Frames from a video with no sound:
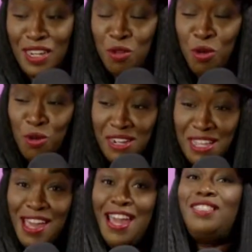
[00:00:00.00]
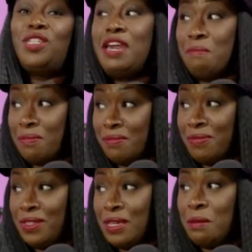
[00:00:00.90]
Kourtney hates Kim
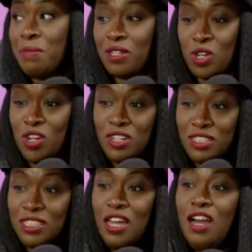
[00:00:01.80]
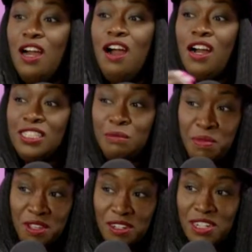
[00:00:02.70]
because her
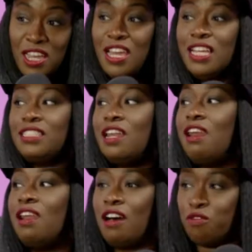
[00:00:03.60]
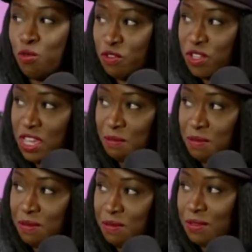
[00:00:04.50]
husband is in love with Kim.
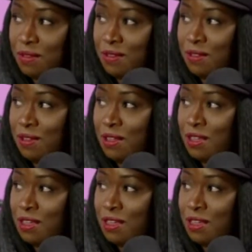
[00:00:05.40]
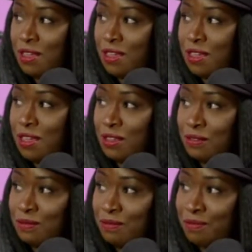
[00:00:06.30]
So she didn't have to marry the man that was in
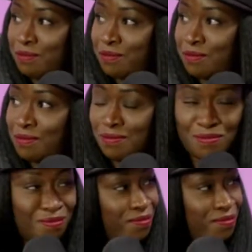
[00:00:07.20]
love with her sister.